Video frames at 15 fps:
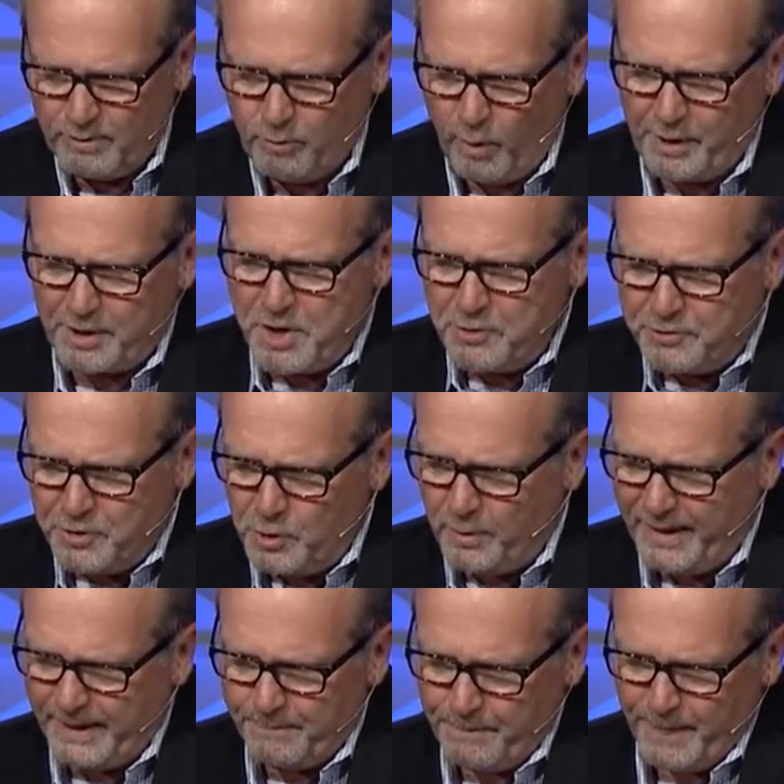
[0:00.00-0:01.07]
What are you
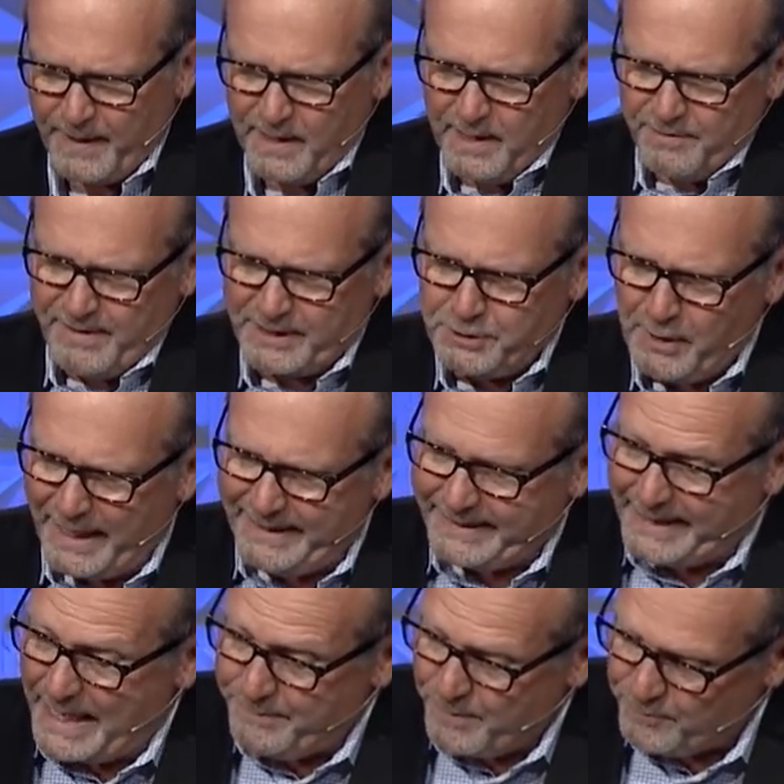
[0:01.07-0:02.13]
doing? They tried to
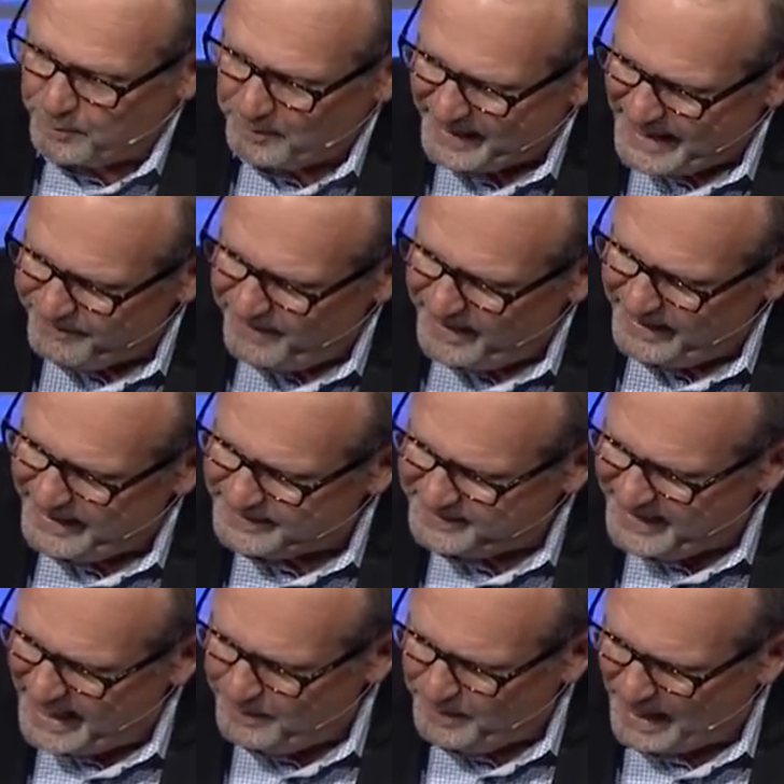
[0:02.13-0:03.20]
keep him from leaving, he
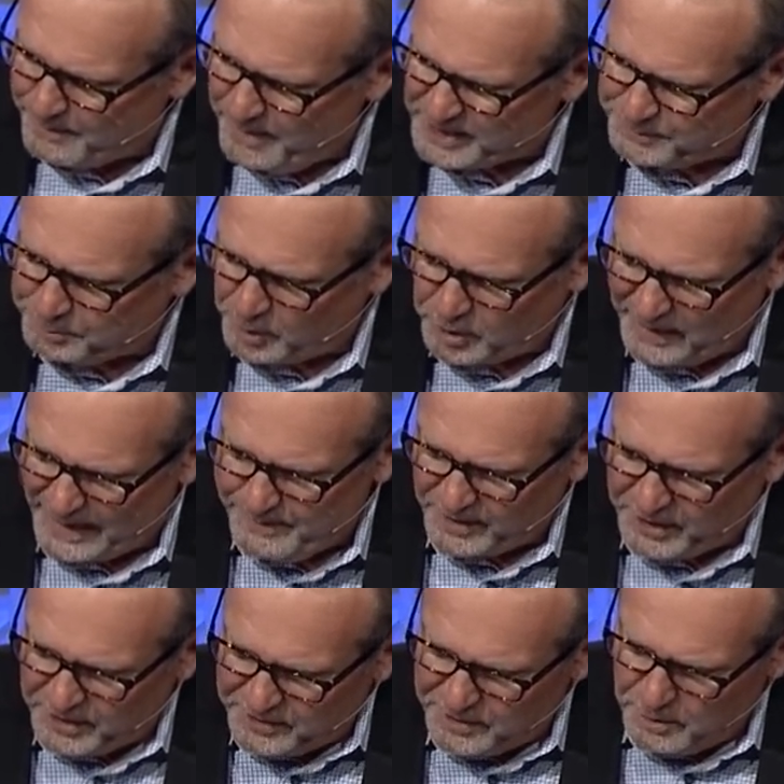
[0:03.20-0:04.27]
said, but I must proclaim the
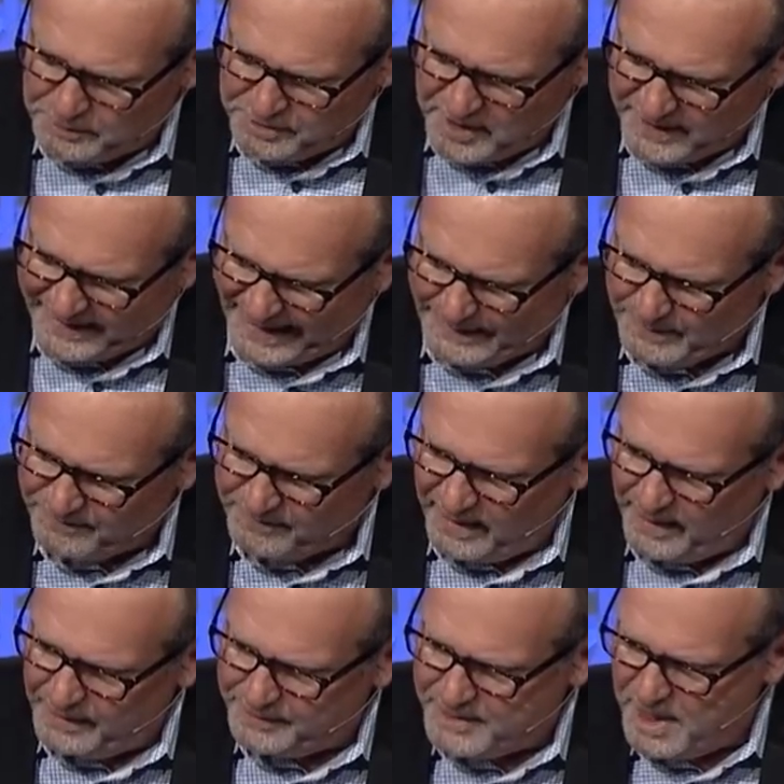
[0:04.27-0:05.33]
good news of the kingdom of
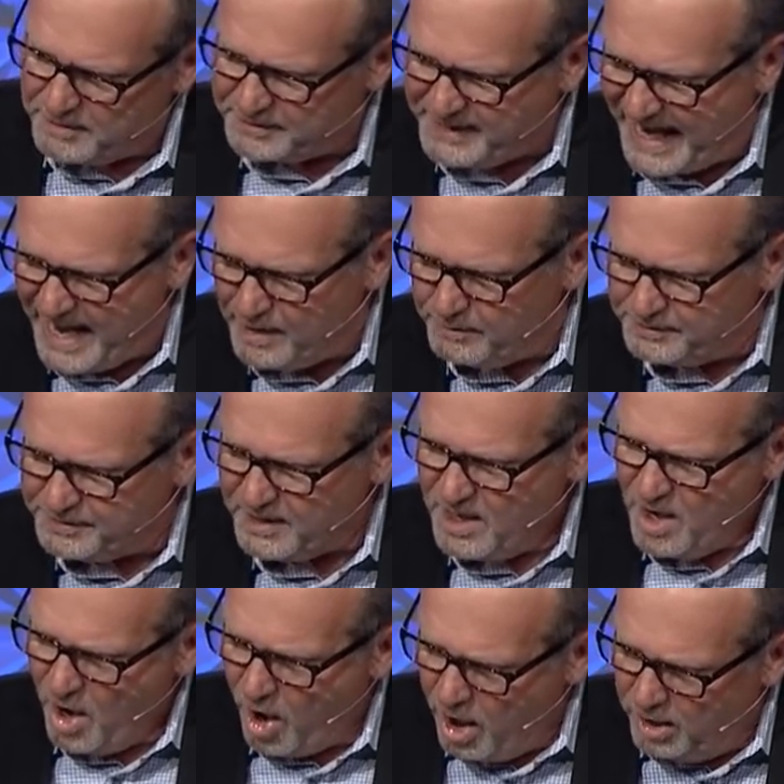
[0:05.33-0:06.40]
God to the other towns
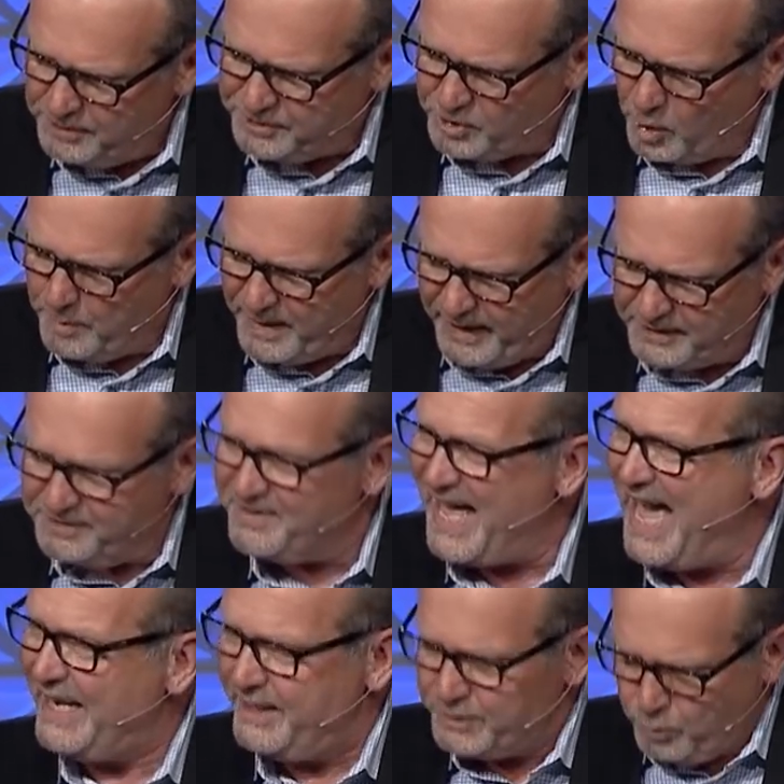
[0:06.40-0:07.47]
also because
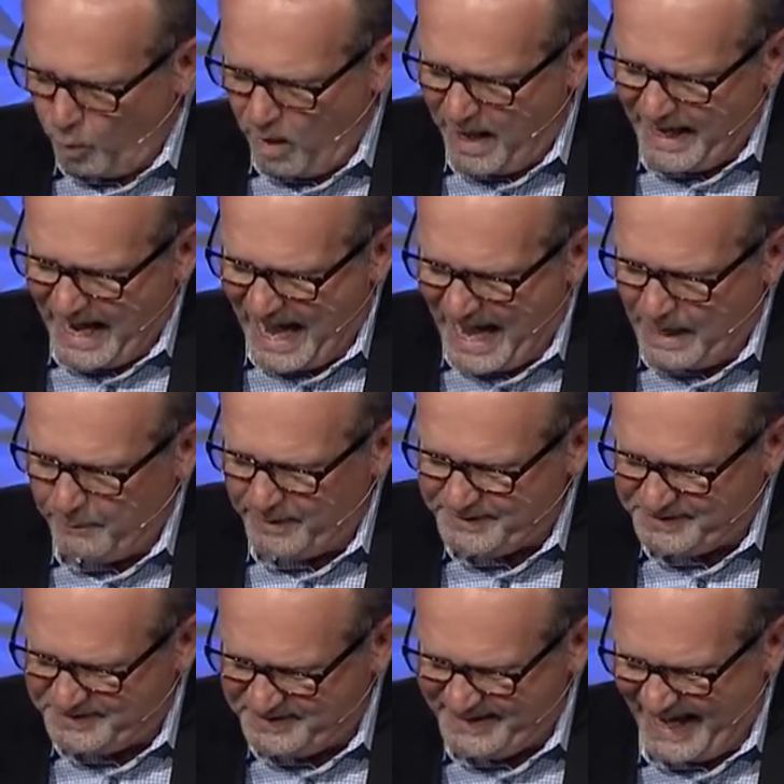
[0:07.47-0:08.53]
that is why I was
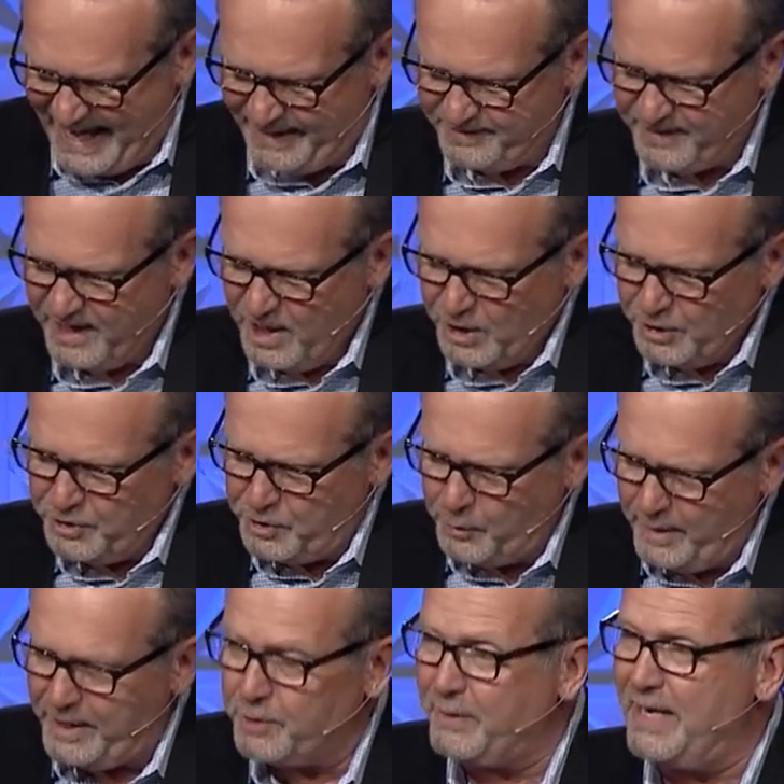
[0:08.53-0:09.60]
sent.
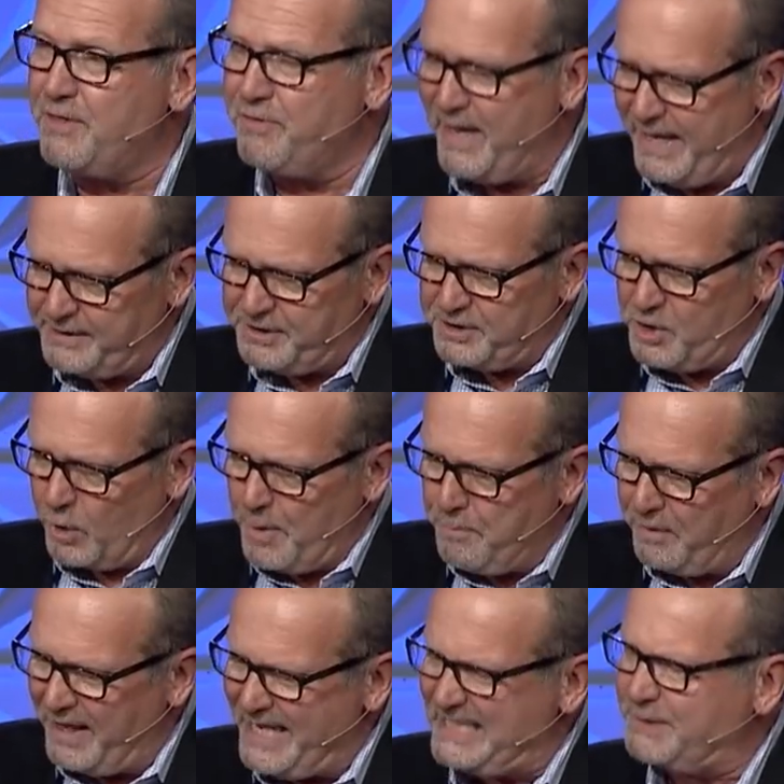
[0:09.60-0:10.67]
Doing great things is no
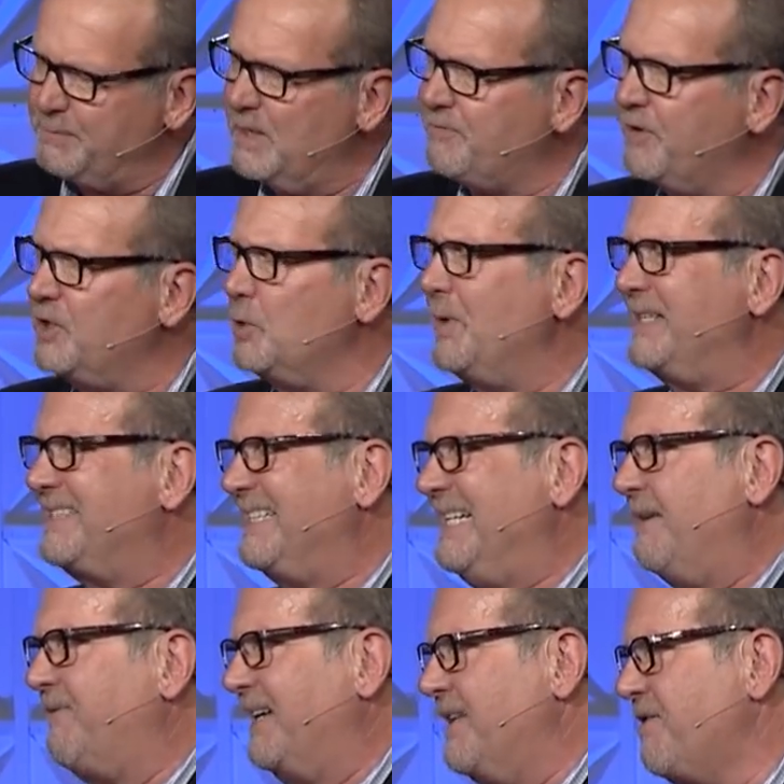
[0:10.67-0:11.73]
replacement for doing
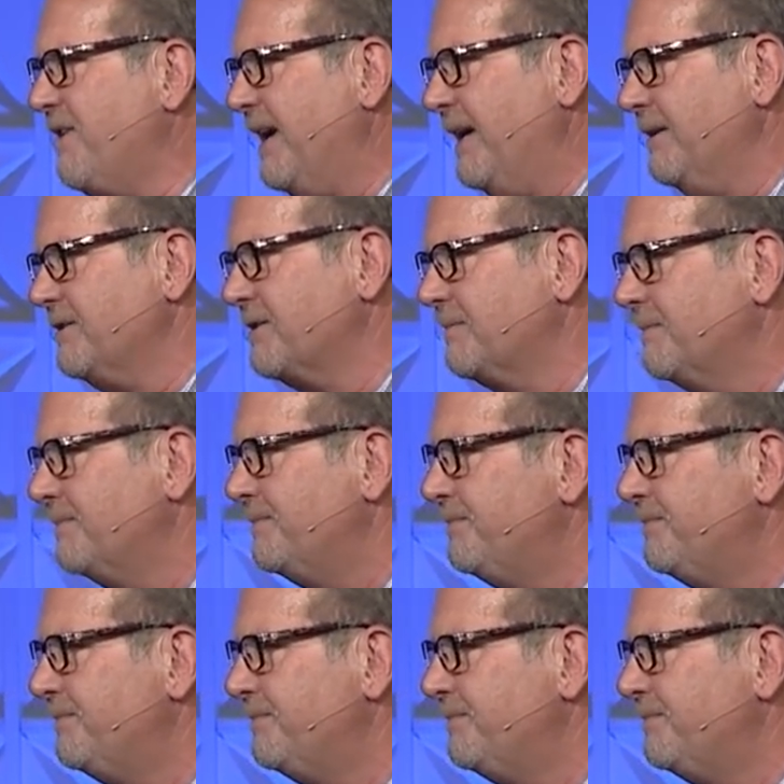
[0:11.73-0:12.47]
significant things.